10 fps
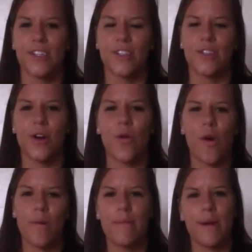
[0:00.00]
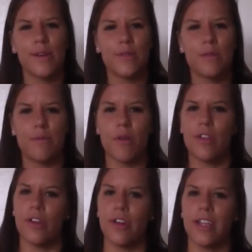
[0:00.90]
So while my parents were
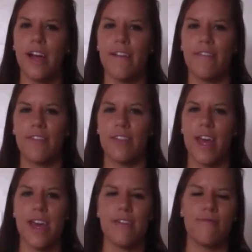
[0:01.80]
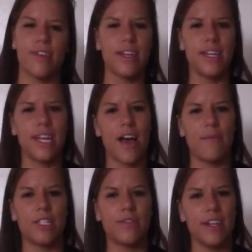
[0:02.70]
both in Greek life, they really didn't have
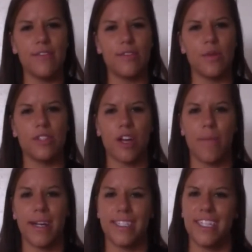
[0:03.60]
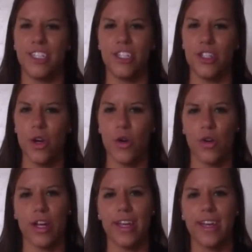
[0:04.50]
much of an influence on my decision to go
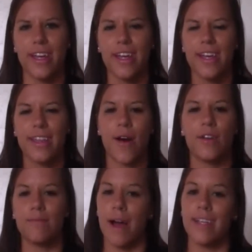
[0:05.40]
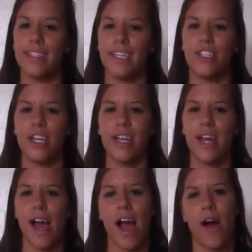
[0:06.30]
Greek. That was my
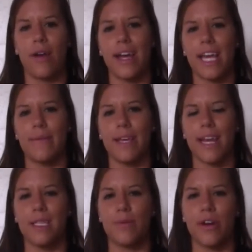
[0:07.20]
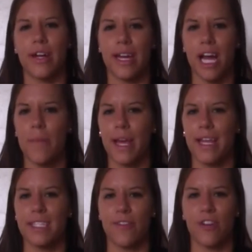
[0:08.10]
decision uh, when I came to Gettysburg, and coming
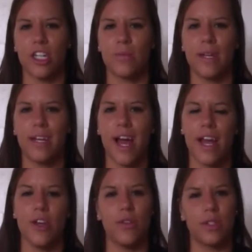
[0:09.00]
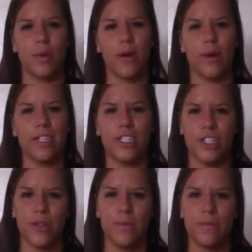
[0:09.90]
in as a freshman, I knew that's what I wanted to
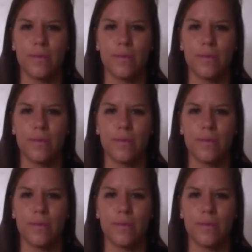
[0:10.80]
do.